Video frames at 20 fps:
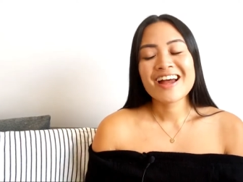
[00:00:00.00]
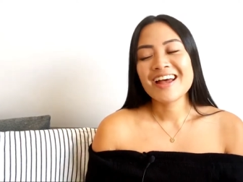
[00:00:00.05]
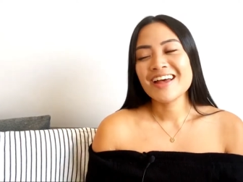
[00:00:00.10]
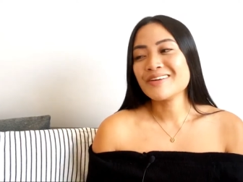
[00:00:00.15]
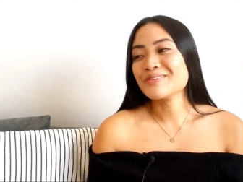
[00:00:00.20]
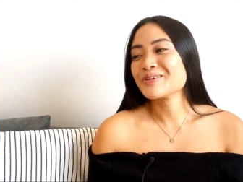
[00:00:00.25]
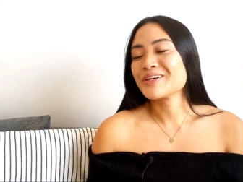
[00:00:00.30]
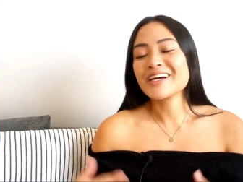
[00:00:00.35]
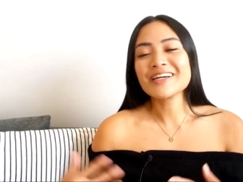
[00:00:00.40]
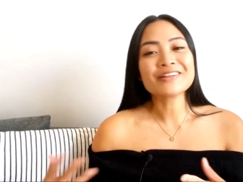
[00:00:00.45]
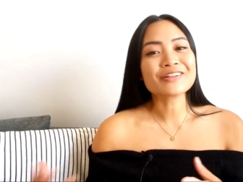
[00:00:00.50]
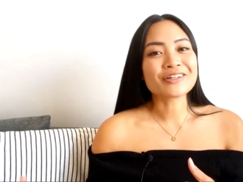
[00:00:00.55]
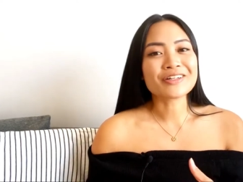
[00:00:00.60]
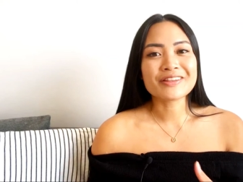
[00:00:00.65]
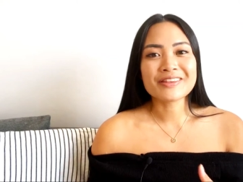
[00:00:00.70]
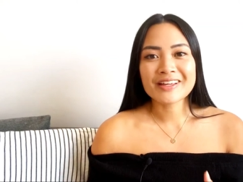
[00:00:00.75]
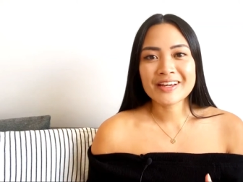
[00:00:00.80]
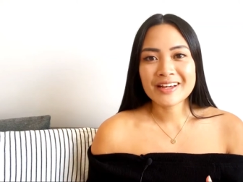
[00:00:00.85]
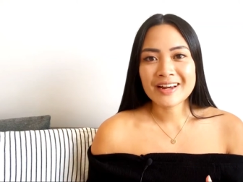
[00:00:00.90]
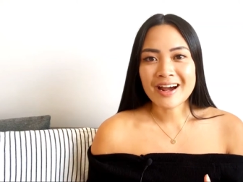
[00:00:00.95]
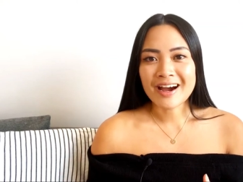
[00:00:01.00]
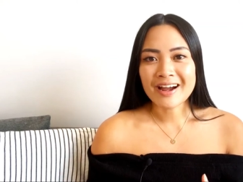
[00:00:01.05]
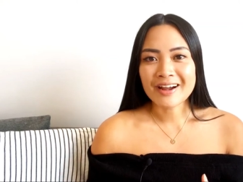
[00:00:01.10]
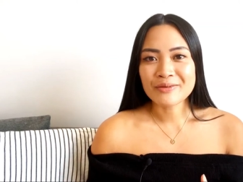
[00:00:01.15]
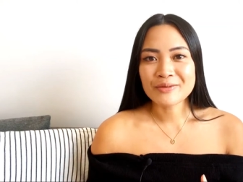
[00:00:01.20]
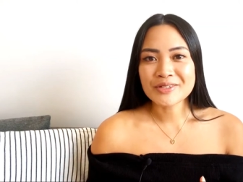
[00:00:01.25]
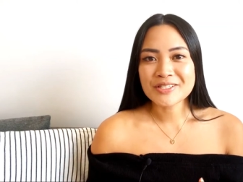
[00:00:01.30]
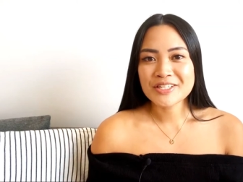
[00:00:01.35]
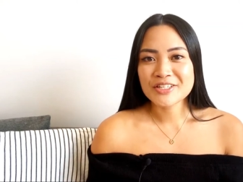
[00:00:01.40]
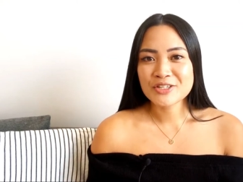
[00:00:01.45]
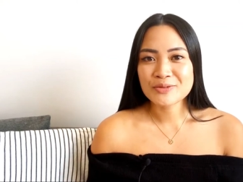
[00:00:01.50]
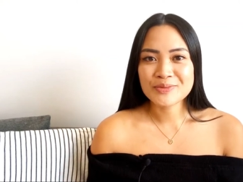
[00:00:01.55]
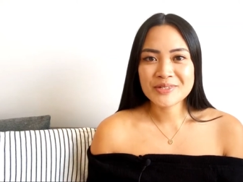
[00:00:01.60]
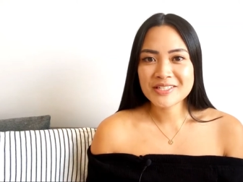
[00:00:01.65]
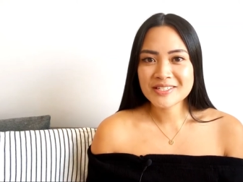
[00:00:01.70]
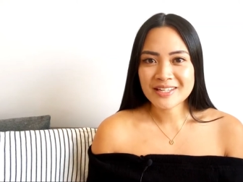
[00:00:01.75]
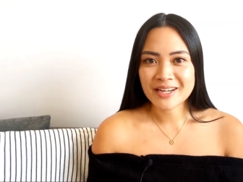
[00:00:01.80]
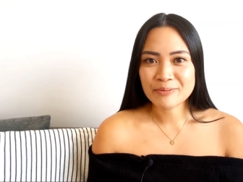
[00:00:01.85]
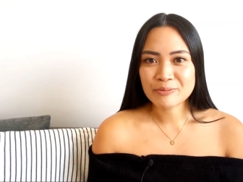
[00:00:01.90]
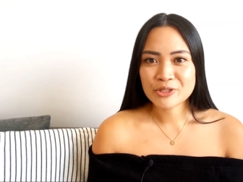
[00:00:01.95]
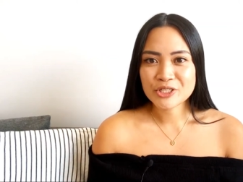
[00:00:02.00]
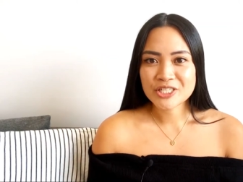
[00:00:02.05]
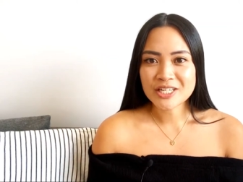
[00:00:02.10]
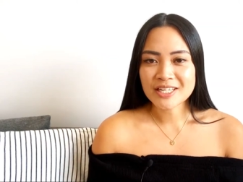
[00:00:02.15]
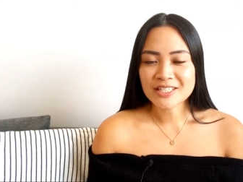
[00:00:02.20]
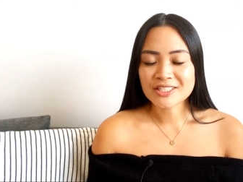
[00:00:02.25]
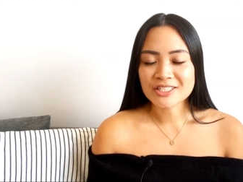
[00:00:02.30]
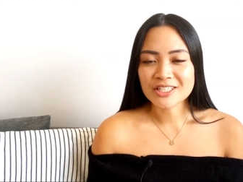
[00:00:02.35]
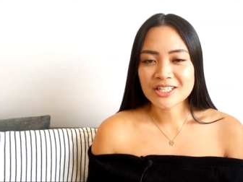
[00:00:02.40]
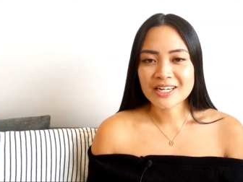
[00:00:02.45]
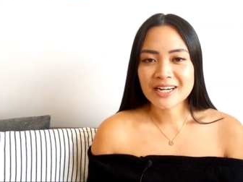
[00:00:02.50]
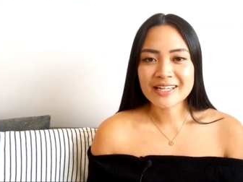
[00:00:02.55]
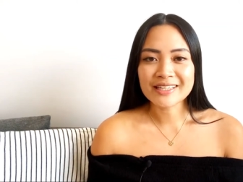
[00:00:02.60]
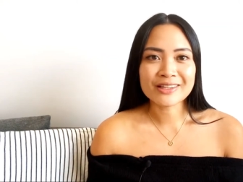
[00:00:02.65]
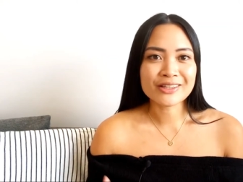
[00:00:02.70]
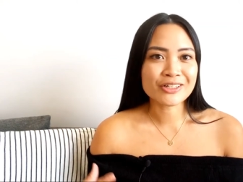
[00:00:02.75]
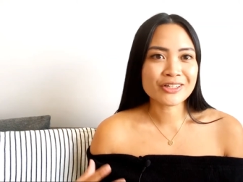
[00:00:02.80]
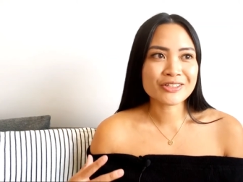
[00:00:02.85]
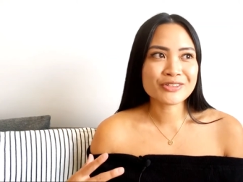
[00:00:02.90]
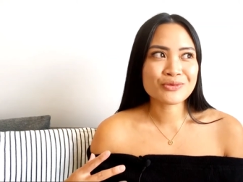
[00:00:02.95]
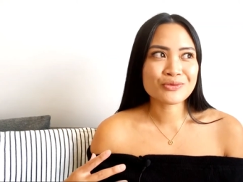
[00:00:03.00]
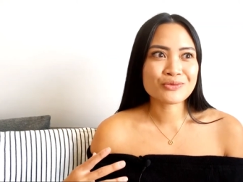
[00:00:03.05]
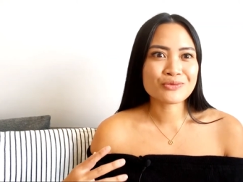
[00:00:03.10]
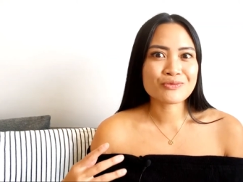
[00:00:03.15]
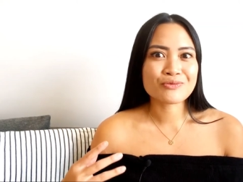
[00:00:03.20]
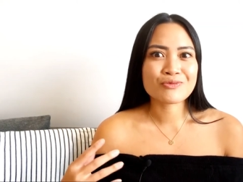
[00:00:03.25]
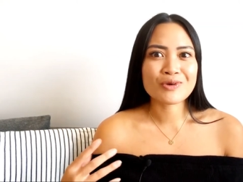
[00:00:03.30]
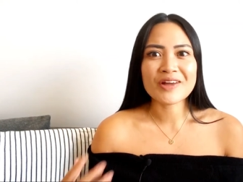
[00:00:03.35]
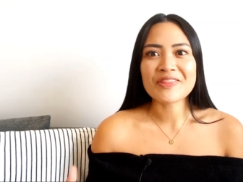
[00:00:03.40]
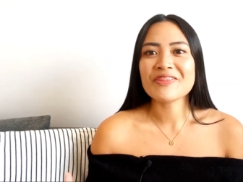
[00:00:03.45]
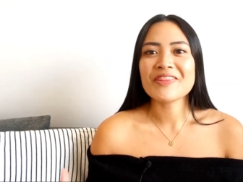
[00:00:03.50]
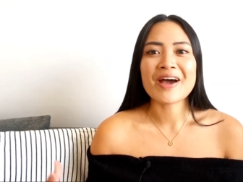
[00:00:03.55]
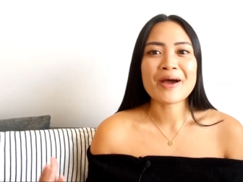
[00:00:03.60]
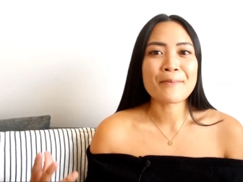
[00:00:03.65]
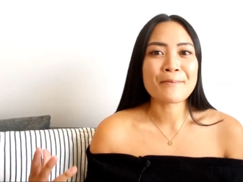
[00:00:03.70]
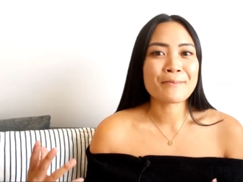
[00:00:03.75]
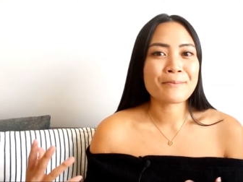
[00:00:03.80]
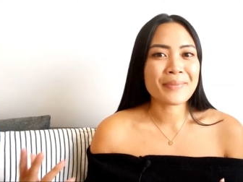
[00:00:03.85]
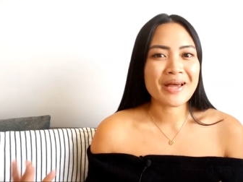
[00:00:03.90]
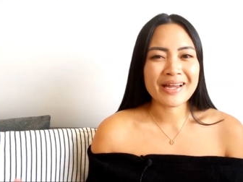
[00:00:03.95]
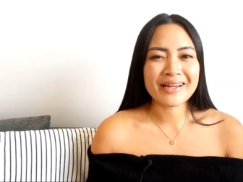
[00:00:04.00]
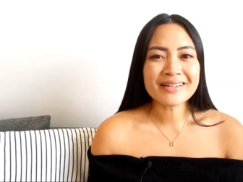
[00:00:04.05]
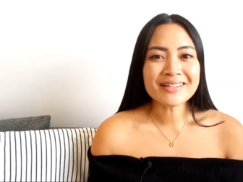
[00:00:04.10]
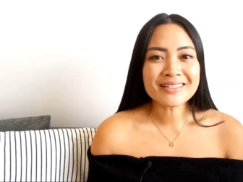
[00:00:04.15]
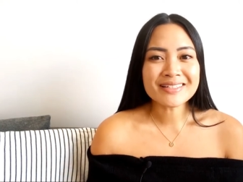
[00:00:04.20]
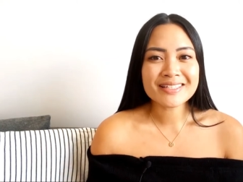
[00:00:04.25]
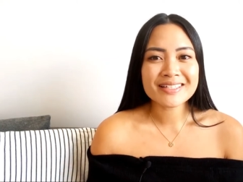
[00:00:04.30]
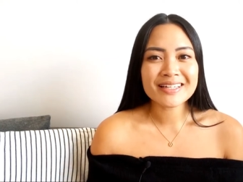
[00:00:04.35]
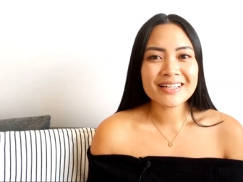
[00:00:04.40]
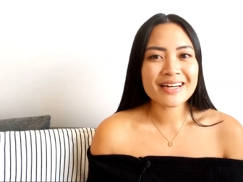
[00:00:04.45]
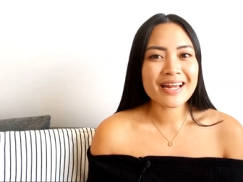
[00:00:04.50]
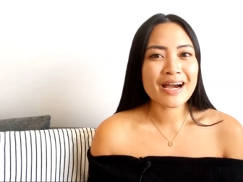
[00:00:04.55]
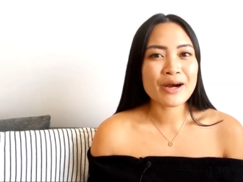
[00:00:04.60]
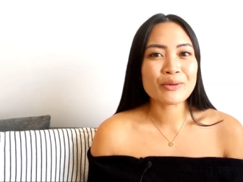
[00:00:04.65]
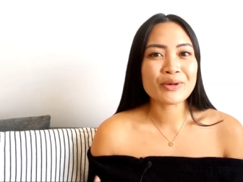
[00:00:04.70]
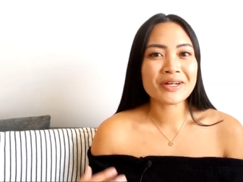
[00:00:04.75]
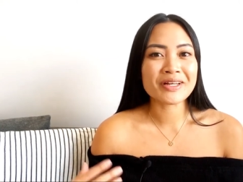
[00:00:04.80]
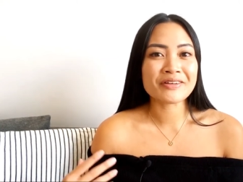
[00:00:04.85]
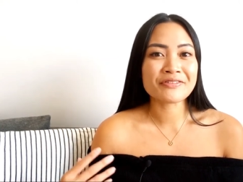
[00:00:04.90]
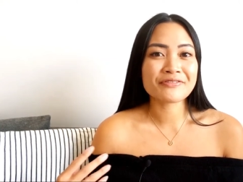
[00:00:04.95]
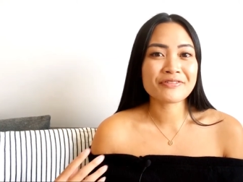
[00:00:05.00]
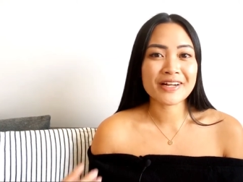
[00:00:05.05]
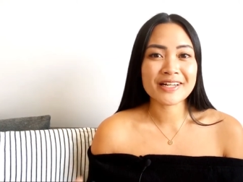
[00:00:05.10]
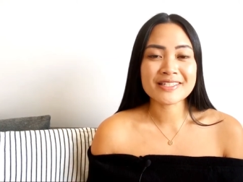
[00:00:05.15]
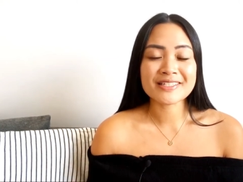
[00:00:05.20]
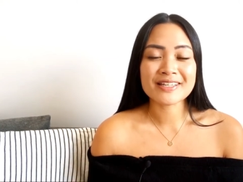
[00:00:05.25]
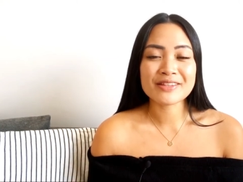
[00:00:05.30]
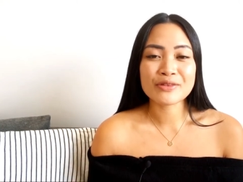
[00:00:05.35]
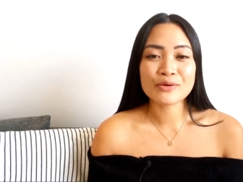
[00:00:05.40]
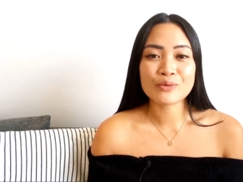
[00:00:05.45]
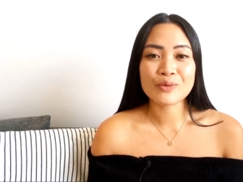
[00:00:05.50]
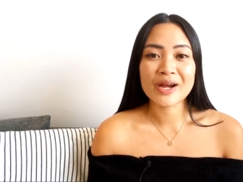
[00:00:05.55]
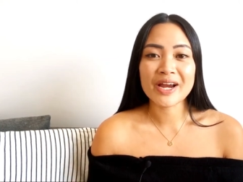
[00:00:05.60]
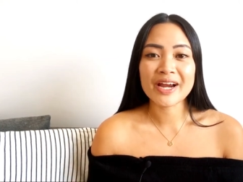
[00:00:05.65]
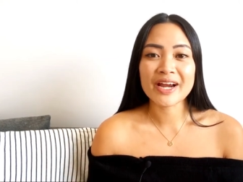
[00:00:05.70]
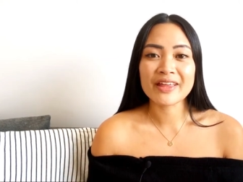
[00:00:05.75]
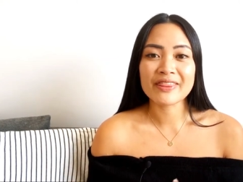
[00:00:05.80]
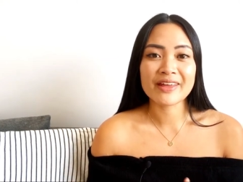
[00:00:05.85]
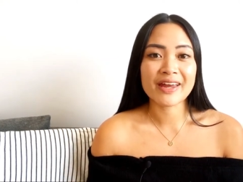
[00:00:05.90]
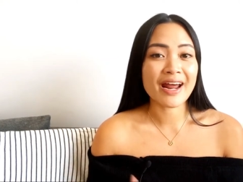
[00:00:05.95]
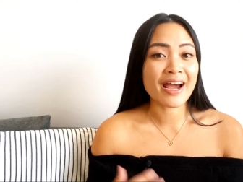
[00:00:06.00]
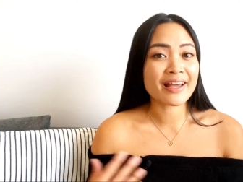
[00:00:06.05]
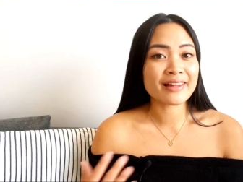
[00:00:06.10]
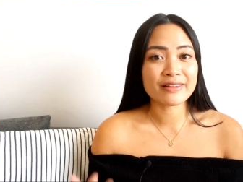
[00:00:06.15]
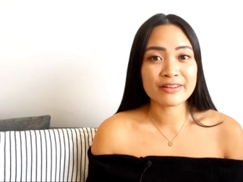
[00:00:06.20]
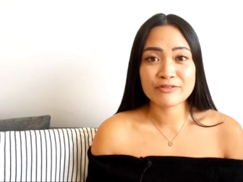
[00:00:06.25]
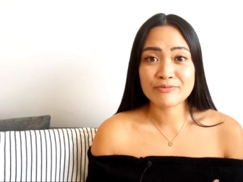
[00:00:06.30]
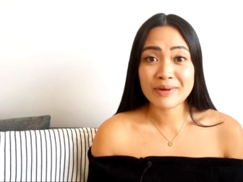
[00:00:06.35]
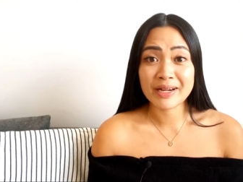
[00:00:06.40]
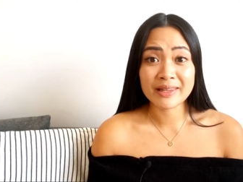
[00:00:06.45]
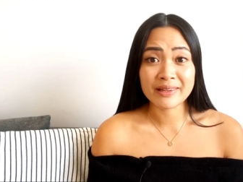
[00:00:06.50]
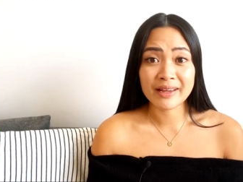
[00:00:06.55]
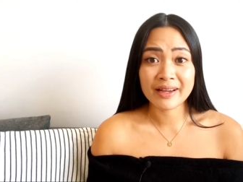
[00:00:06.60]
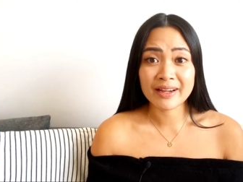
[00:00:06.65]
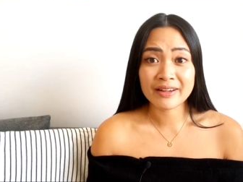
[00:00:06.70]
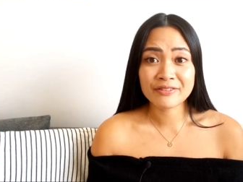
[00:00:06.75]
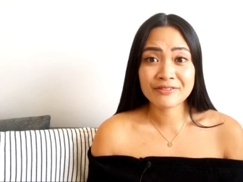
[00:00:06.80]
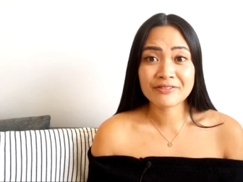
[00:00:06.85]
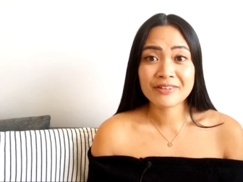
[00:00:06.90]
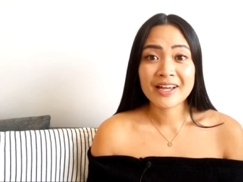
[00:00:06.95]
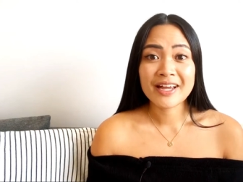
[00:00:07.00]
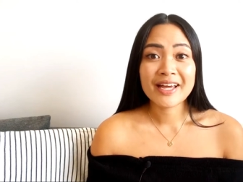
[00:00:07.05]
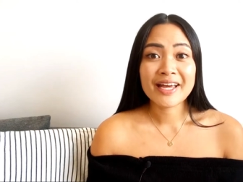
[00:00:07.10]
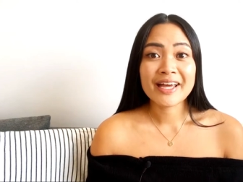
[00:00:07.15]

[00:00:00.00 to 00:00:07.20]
And when I learned that I was a human design projector and learned what that meant and how it affected the way that I live my life,